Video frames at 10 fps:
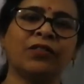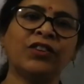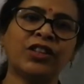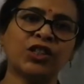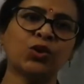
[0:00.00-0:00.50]

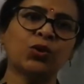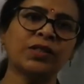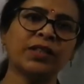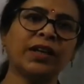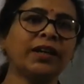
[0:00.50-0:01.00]
which
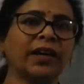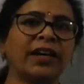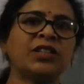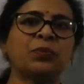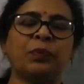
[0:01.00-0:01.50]
dissociate
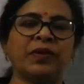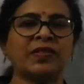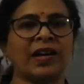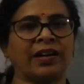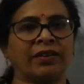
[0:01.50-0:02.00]
H plus
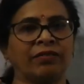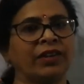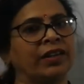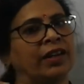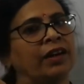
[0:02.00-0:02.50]
ion
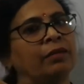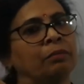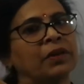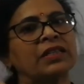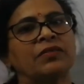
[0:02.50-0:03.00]
when they are
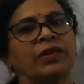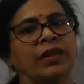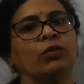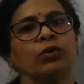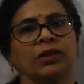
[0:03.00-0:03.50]
mixed with
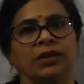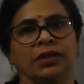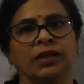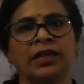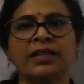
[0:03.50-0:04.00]
the water.
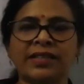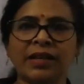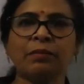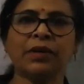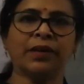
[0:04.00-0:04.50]

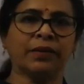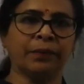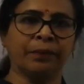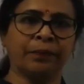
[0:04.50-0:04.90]
Same here.